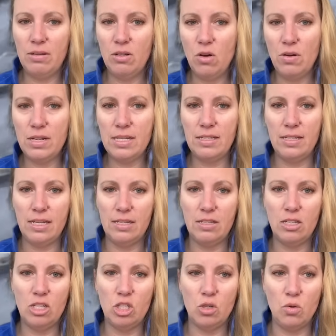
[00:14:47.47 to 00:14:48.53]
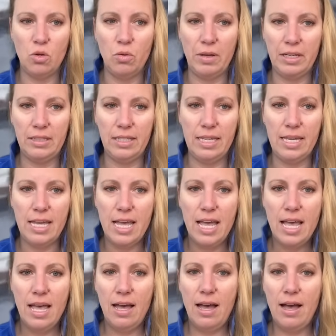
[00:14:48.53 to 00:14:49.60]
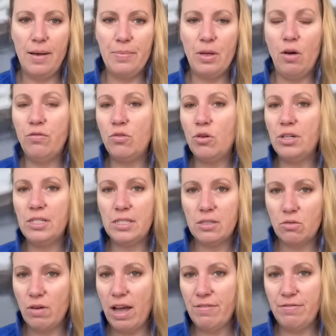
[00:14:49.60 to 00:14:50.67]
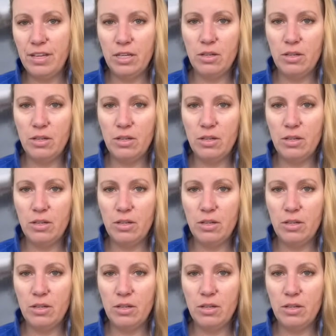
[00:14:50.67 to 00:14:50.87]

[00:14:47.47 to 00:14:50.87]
notice it so quickly. Of course, traffic